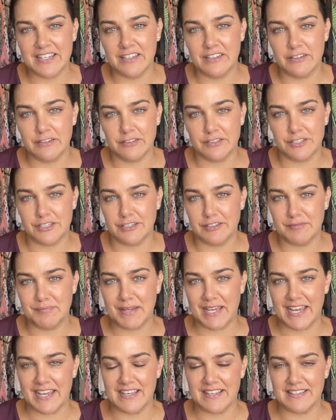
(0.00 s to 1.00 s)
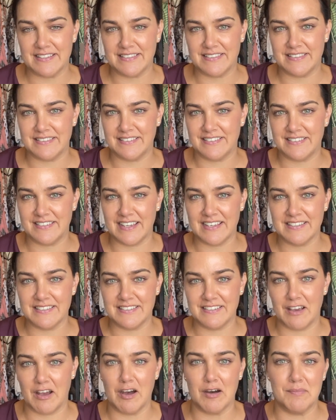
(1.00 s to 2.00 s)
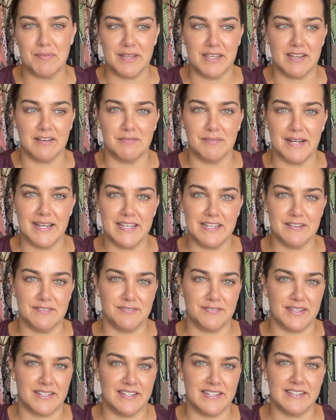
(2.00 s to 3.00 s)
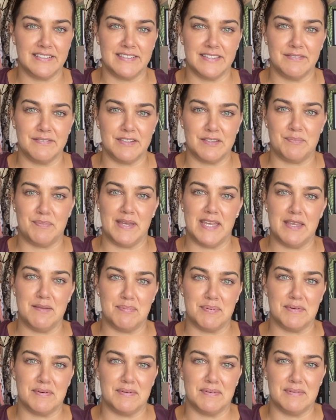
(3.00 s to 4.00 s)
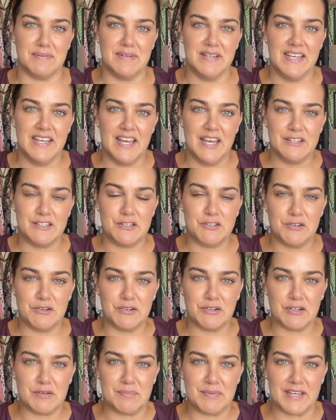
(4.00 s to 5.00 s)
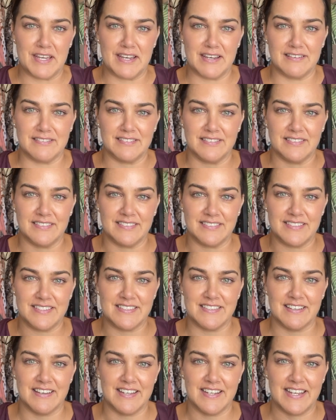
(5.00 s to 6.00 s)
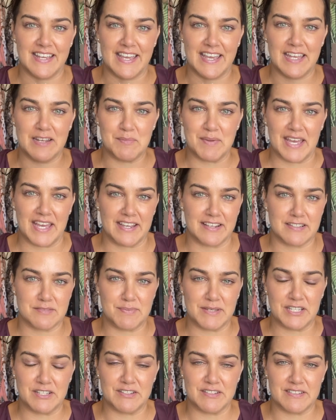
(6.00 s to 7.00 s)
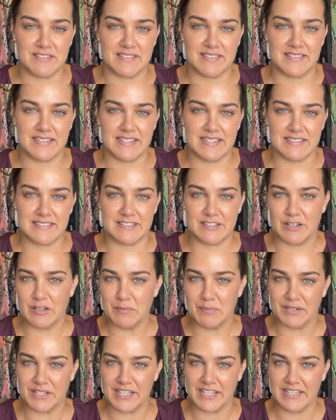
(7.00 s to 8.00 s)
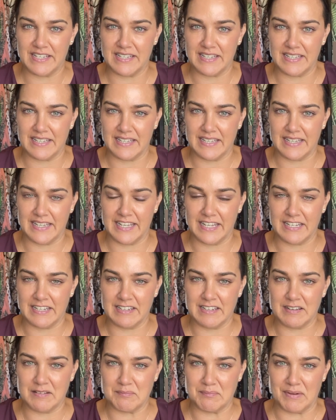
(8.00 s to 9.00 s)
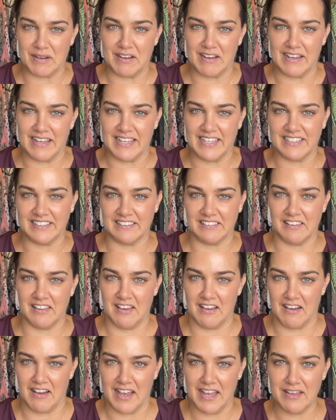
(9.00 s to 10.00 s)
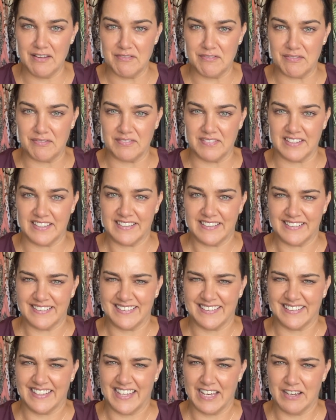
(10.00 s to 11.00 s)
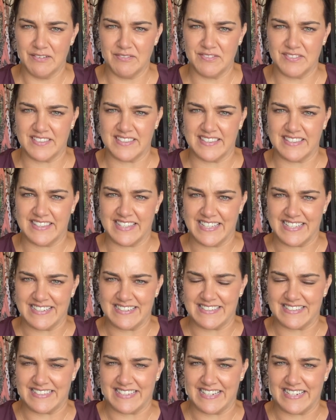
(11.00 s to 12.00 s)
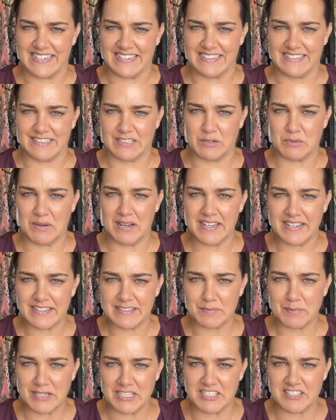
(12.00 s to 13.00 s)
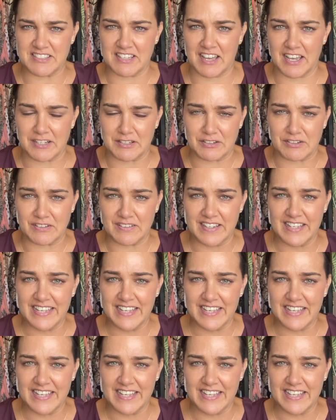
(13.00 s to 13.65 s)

YouTube as just a hobby, a way of connecting with people to talk about designer handbags, because there's nobody in my life that loves these things quite as much as I do.